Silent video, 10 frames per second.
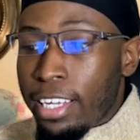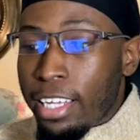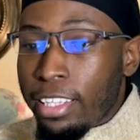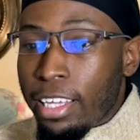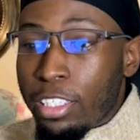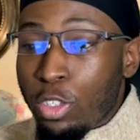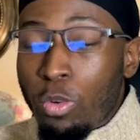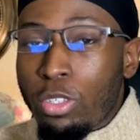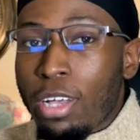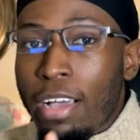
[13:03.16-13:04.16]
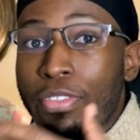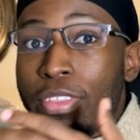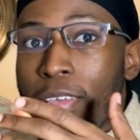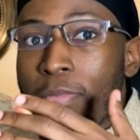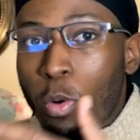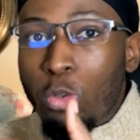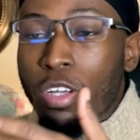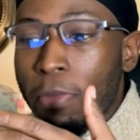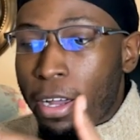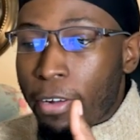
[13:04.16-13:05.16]
that that's going to have the
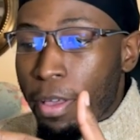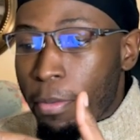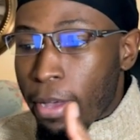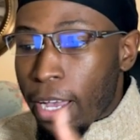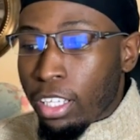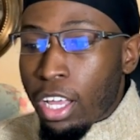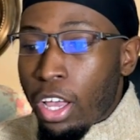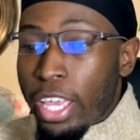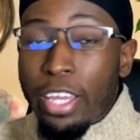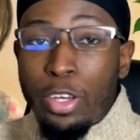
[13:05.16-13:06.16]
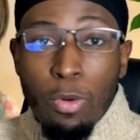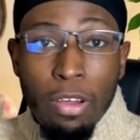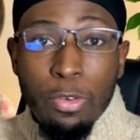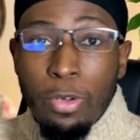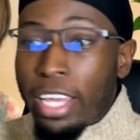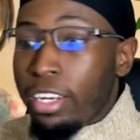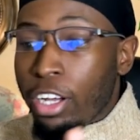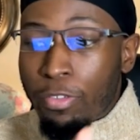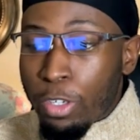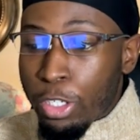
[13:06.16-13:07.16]
most amount of impact in your revenue and
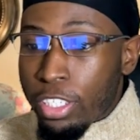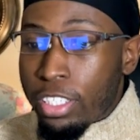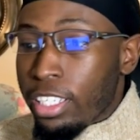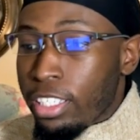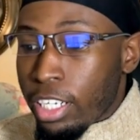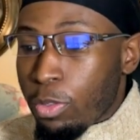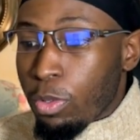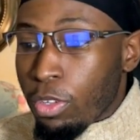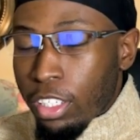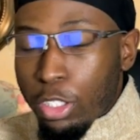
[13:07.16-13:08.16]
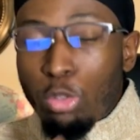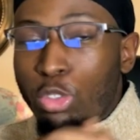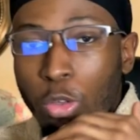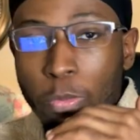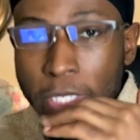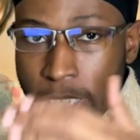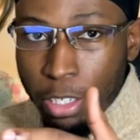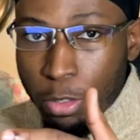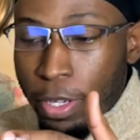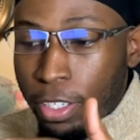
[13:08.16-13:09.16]
conversions in general. So don't be
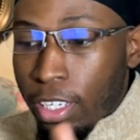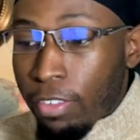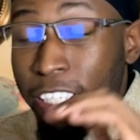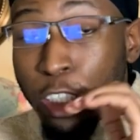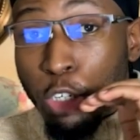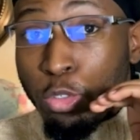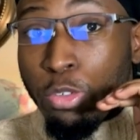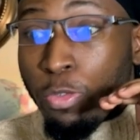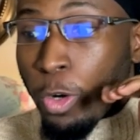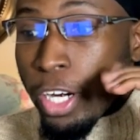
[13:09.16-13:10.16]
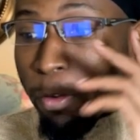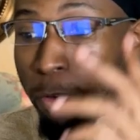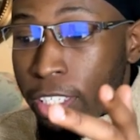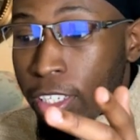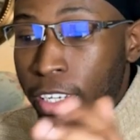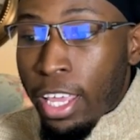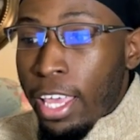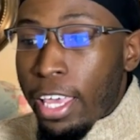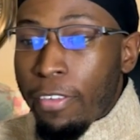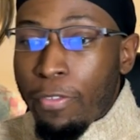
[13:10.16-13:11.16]
scared to be yourself. They chose you for a reason.
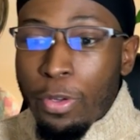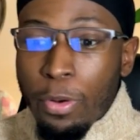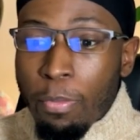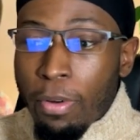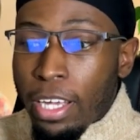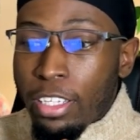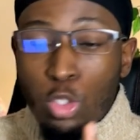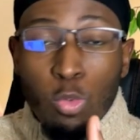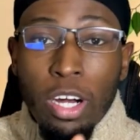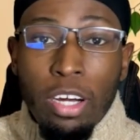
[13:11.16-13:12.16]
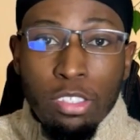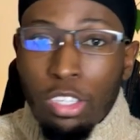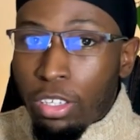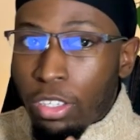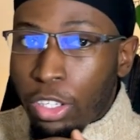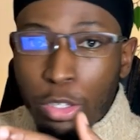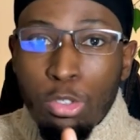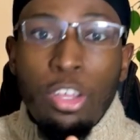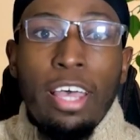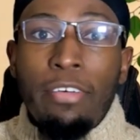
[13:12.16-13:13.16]
If your brand swears,
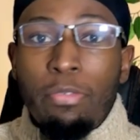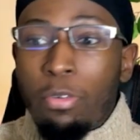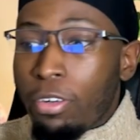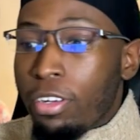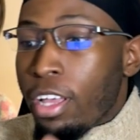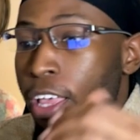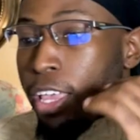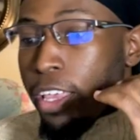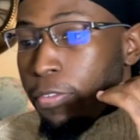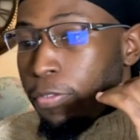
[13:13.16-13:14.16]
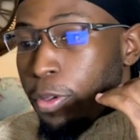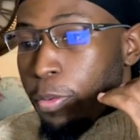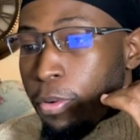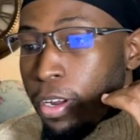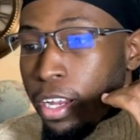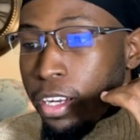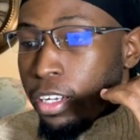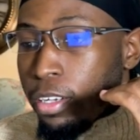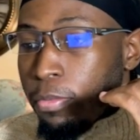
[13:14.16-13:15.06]
use the F word. If your brand,